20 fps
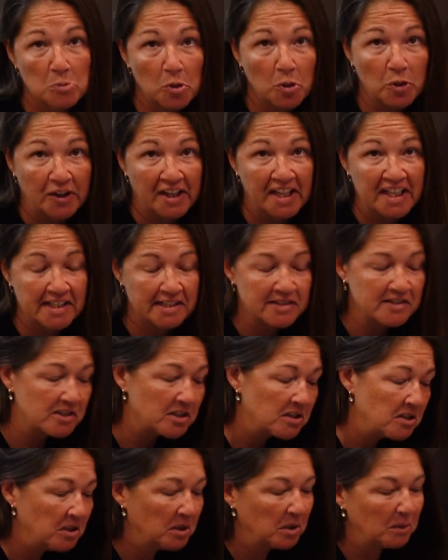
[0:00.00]
or
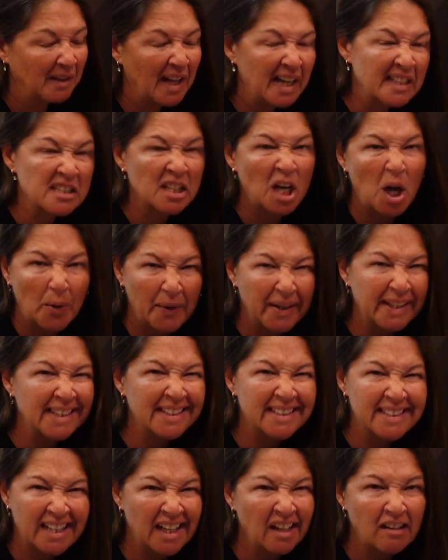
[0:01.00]
kids who like to go in
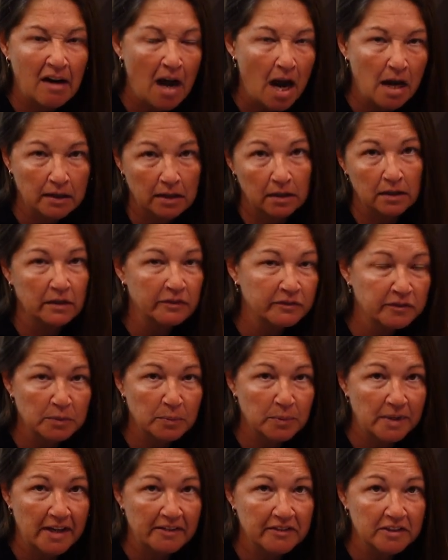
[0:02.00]
and dig around and look for
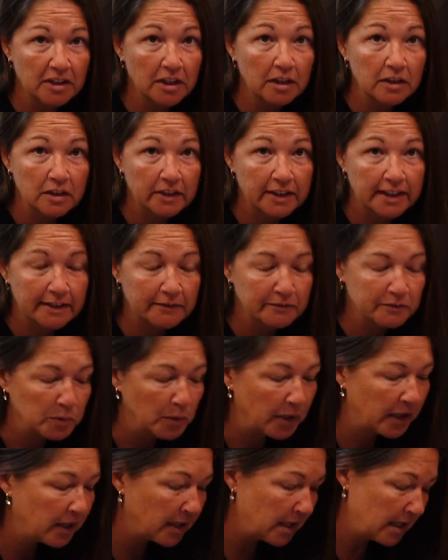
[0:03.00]
whatever they're looking
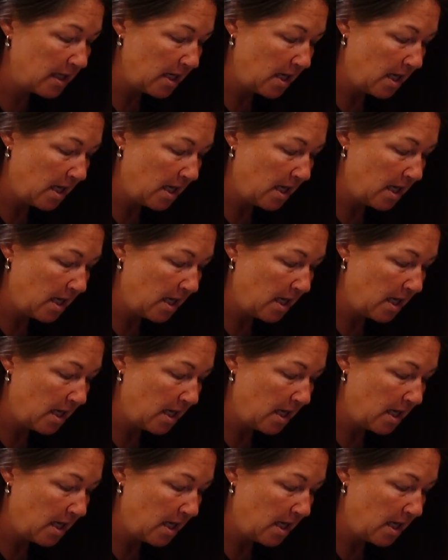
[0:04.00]
for,